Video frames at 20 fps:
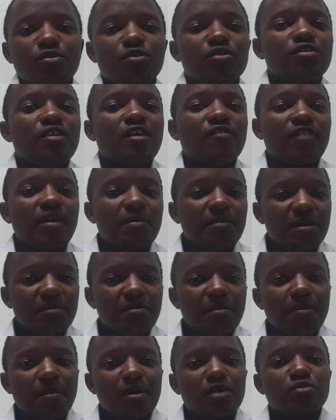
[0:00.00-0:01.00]
with your family
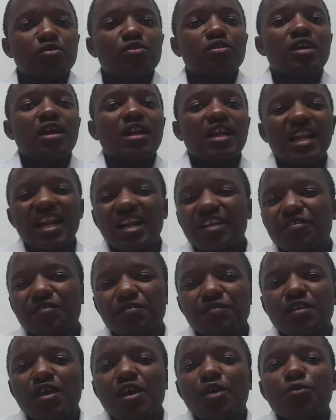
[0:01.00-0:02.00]
members, with your
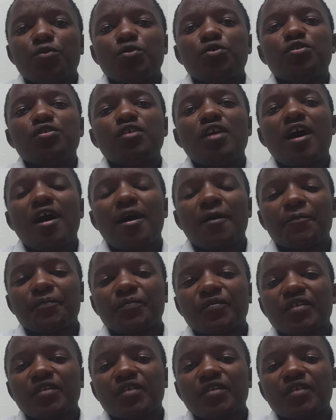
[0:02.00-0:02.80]
relatives, with your